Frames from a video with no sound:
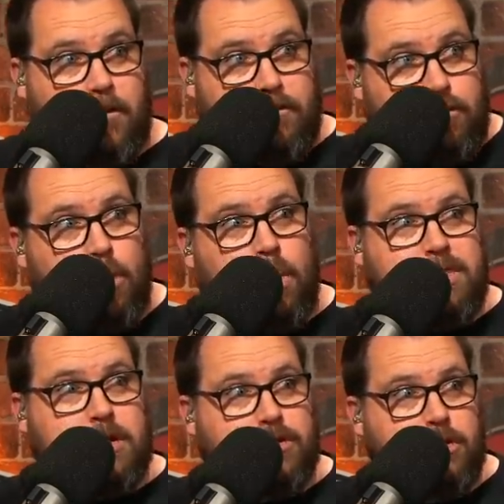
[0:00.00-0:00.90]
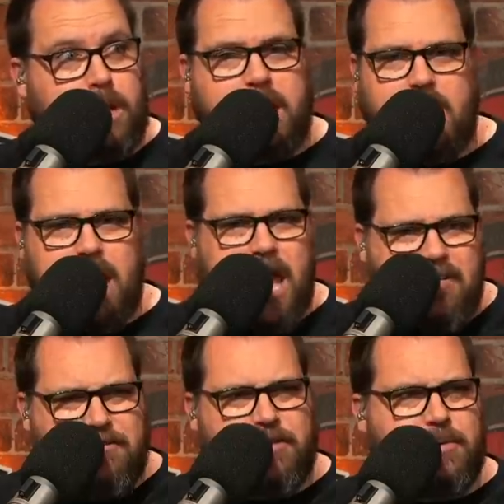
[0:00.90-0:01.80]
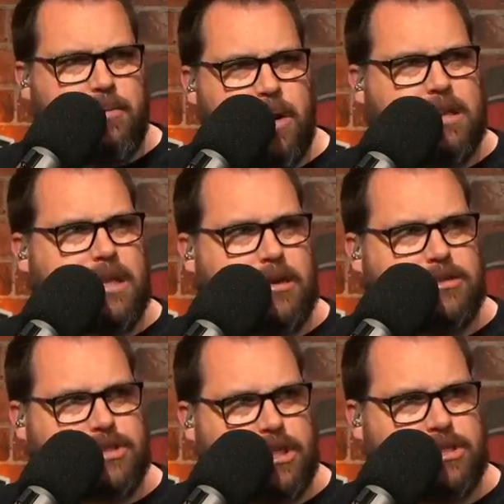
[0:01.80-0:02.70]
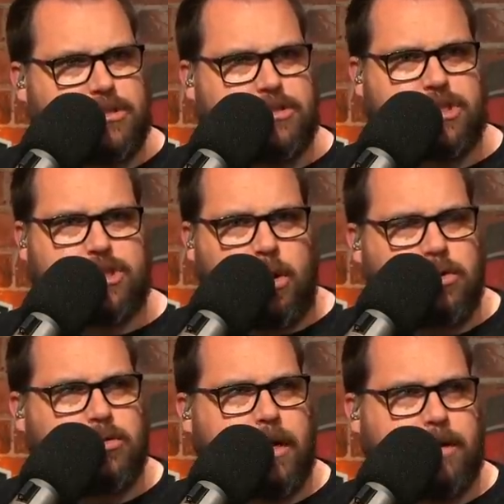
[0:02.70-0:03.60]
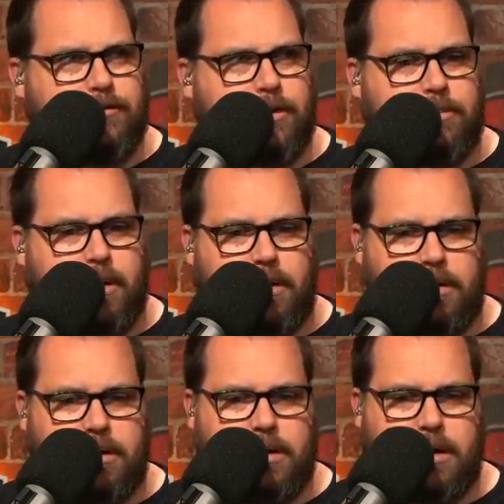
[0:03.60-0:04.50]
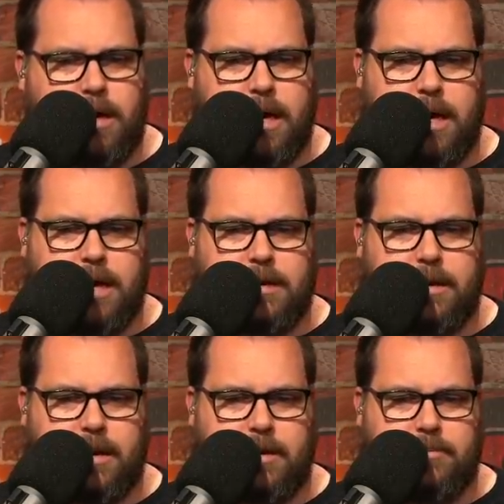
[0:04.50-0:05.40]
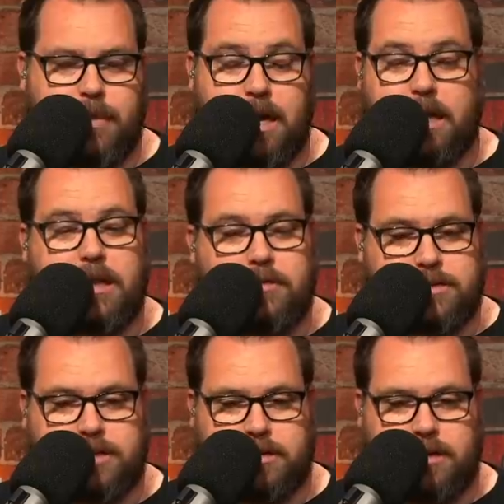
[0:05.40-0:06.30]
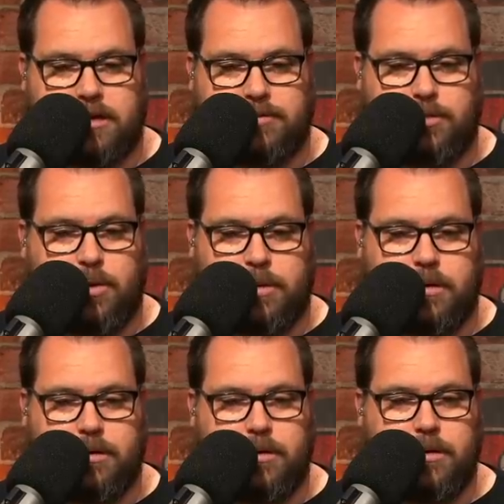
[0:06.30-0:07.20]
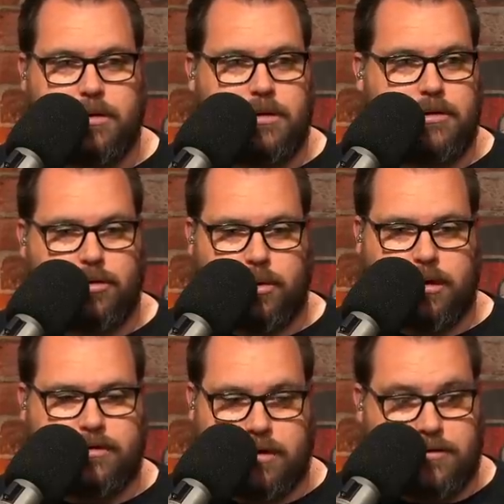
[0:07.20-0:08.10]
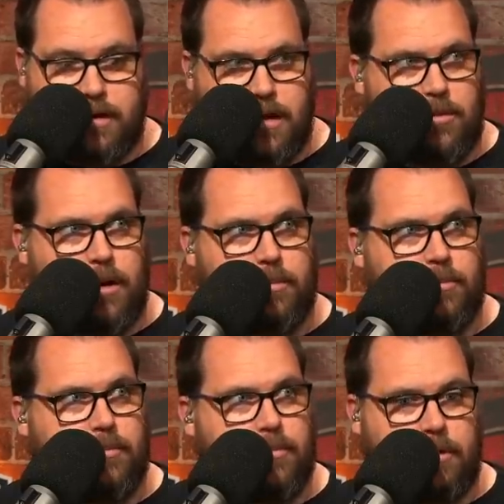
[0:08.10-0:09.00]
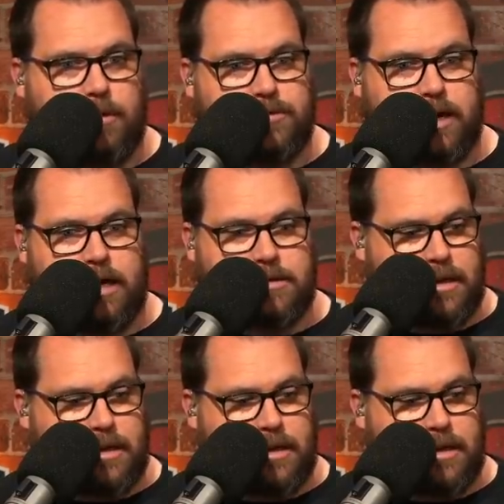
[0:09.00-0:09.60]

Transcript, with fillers: for what they're doing, and every week they are just so great at football, and I love to see Deonta Foreman doing this. There's another one of those guys